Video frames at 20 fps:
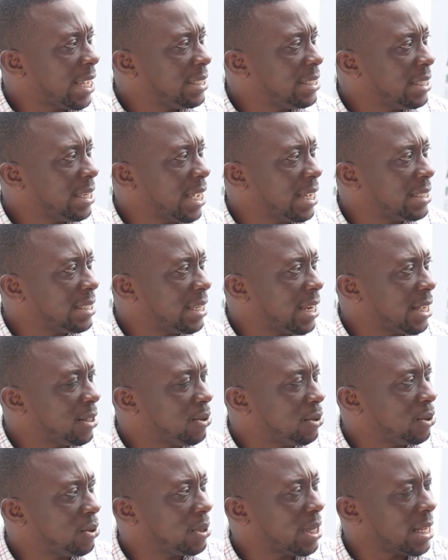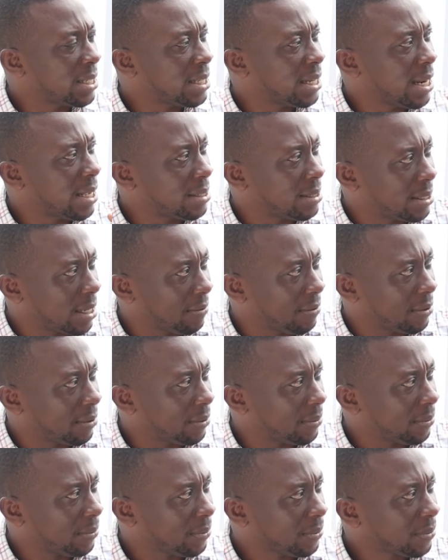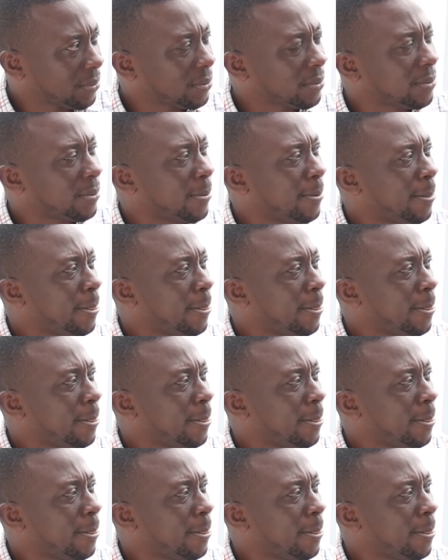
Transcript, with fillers: 1999 to 2007. Mm.